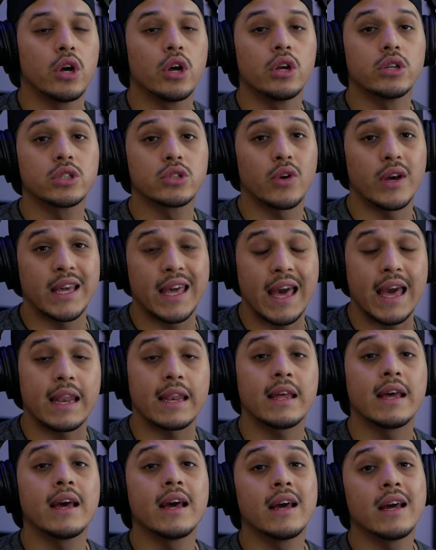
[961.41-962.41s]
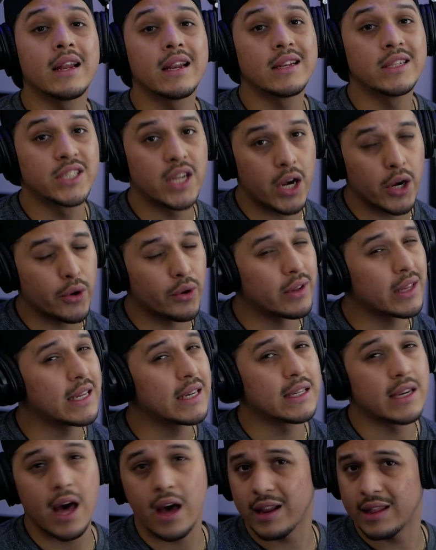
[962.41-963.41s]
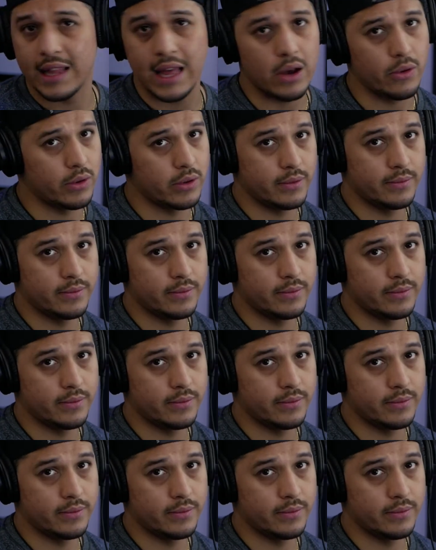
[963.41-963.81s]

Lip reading: So again, generally not allowed.